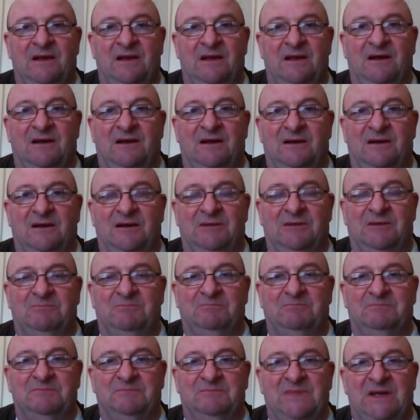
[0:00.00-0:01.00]

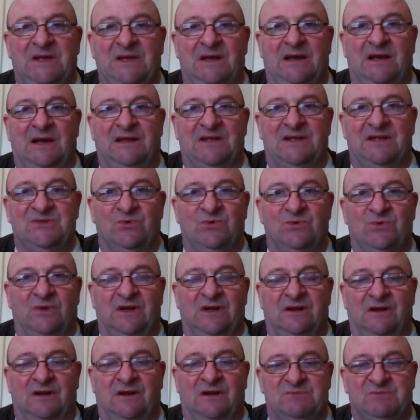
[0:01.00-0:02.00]
and that's all
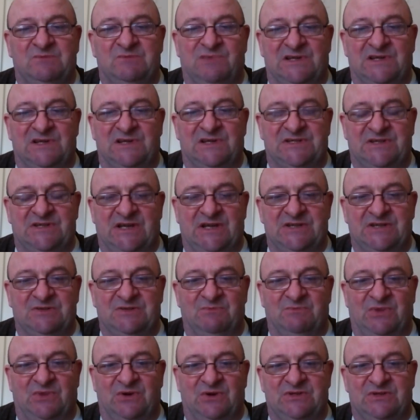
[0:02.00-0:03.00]
in a nice
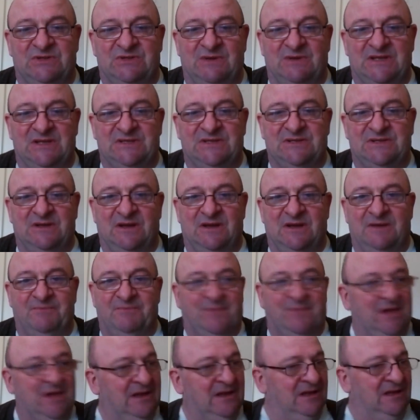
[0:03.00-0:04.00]
presentation box. So it's
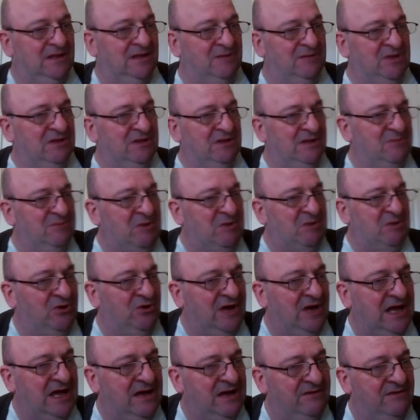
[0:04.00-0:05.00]
let me pull
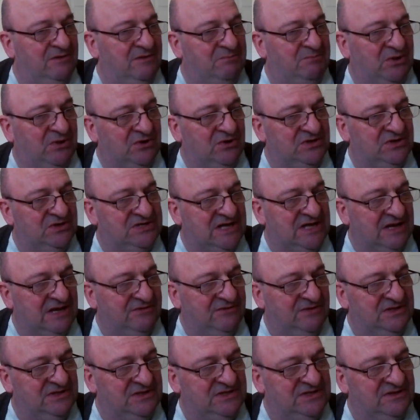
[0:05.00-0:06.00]
it out of the box,
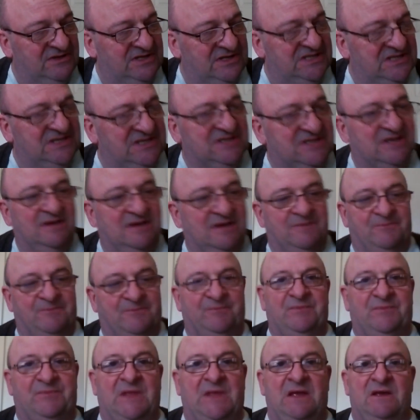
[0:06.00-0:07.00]
Catherine. So this is a
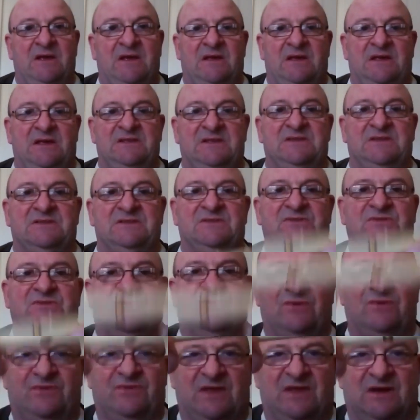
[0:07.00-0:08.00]

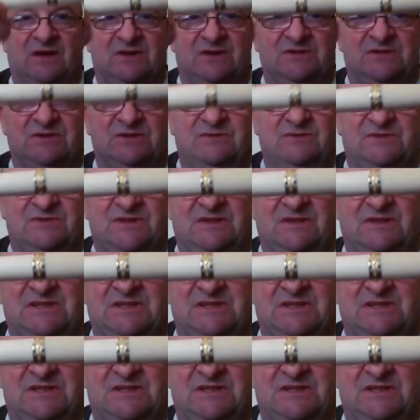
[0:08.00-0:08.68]
sort of thing I do. So this